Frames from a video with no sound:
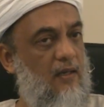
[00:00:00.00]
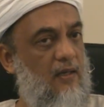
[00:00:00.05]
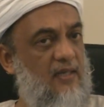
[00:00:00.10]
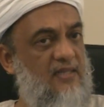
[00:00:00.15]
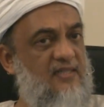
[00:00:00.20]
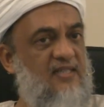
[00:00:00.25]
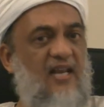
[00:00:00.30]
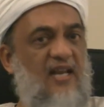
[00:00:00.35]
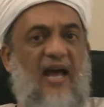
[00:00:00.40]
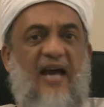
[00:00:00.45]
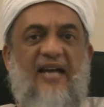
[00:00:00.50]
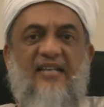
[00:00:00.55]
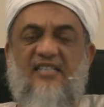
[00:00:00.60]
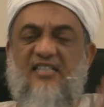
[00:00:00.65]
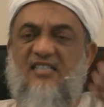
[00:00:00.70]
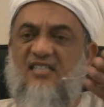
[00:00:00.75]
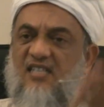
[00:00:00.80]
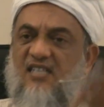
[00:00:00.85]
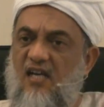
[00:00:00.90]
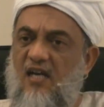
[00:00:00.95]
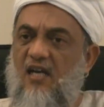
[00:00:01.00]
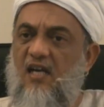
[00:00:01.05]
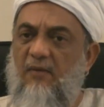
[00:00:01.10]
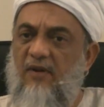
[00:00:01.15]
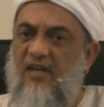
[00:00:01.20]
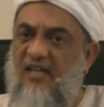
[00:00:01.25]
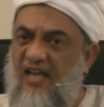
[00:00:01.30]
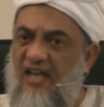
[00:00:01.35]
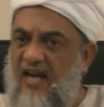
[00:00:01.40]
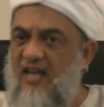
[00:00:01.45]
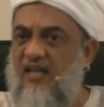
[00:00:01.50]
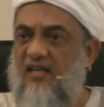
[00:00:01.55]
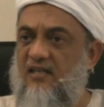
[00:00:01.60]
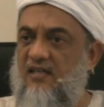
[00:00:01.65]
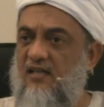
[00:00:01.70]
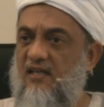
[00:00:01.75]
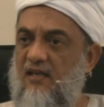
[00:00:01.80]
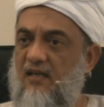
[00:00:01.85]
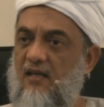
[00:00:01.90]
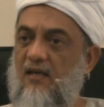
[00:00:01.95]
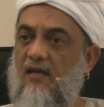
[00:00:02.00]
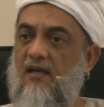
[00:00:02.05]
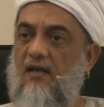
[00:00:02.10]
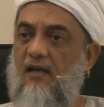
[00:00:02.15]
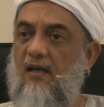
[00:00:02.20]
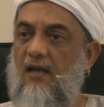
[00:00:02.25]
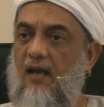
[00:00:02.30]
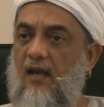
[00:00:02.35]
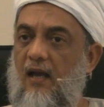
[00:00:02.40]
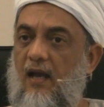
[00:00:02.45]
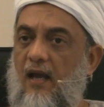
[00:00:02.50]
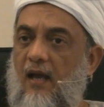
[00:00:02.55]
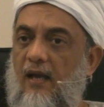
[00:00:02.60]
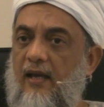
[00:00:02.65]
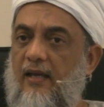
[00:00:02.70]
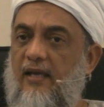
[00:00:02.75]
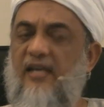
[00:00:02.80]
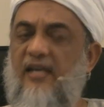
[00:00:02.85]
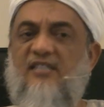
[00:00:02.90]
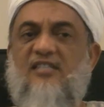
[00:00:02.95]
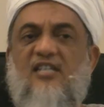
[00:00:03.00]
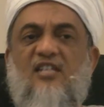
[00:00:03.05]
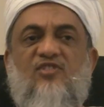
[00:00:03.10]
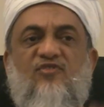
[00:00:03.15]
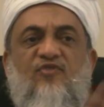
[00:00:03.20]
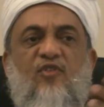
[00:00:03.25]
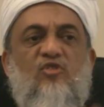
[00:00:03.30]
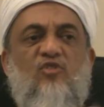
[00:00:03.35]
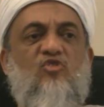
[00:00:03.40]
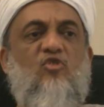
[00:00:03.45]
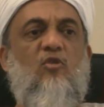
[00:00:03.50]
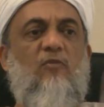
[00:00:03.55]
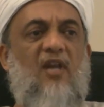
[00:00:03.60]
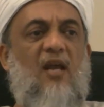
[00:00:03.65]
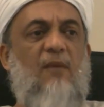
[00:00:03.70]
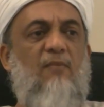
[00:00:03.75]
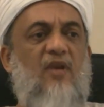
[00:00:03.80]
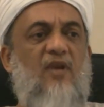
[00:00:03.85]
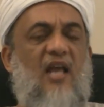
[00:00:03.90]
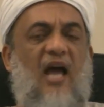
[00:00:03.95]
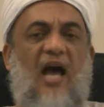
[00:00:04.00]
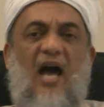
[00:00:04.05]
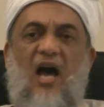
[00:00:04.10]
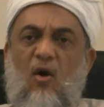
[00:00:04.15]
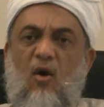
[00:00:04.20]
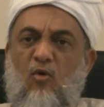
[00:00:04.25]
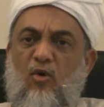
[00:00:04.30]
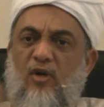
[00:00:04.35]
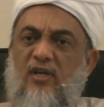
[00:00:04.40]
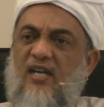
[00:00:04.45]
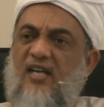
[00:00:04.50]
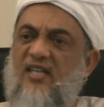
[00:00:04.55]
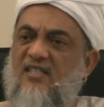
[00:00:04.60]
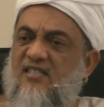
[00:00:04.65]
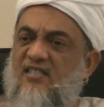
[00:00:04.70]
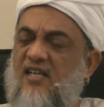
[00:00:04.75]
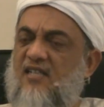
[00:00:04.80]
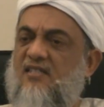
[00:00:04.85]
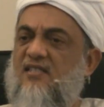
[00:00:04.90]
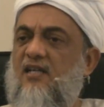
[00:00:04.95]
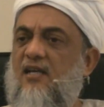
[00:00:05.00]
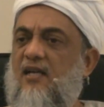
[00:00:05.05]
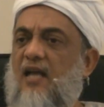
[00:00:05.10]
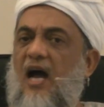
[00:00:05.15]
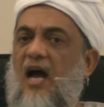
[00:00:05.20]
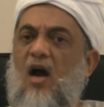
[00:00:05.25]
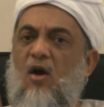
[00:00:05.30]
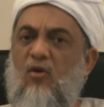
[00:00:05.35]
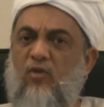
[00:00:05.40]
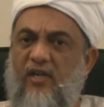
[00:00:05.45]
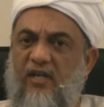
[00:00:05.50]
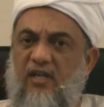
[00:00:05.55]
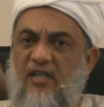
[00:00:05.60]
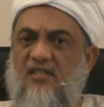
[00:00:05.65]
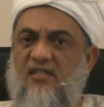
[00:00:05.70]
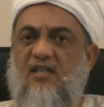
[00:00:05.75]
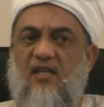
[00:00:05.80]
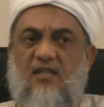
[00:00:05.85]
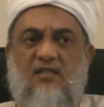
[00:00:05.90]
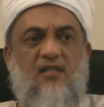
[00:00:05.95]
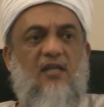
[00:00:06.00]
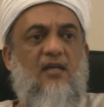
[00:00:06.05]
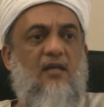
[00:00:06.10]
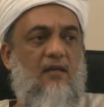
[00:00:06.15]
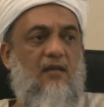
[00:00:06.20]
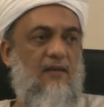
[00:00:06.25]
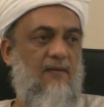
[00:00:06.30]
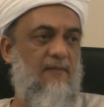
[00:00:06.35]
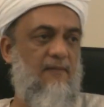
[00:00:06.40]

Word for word: He said, I just killed him, he died. He says, Fustubi Rabbil How did he succeed? How did he succeed?